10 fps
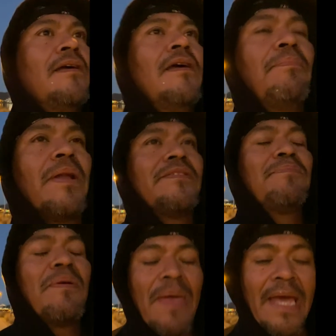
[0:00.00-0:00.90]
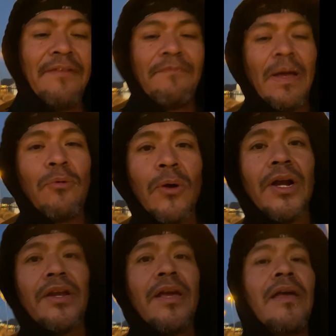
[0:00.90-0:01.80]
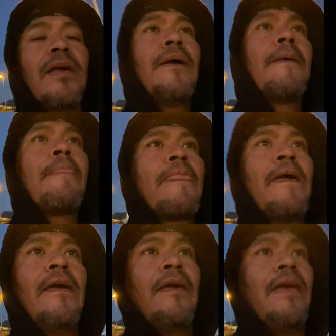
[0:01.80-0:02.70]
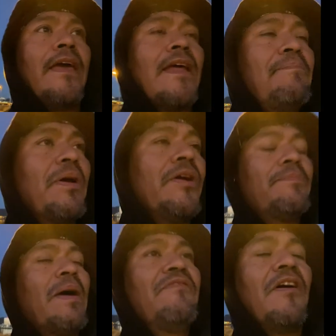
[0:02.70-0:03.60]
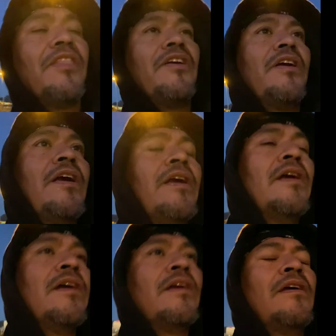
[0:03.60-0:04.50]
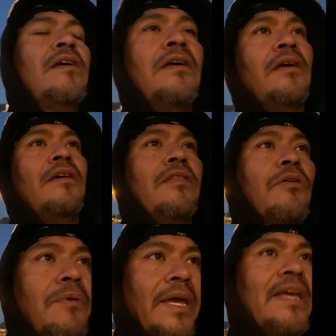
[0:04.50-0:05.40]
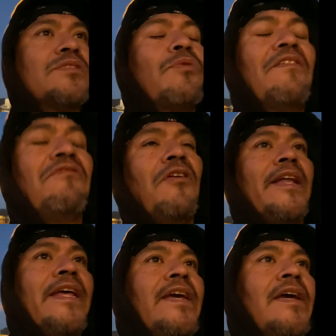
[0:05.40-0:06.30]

But as a man of my word, and I buried my father the way his wife wanted,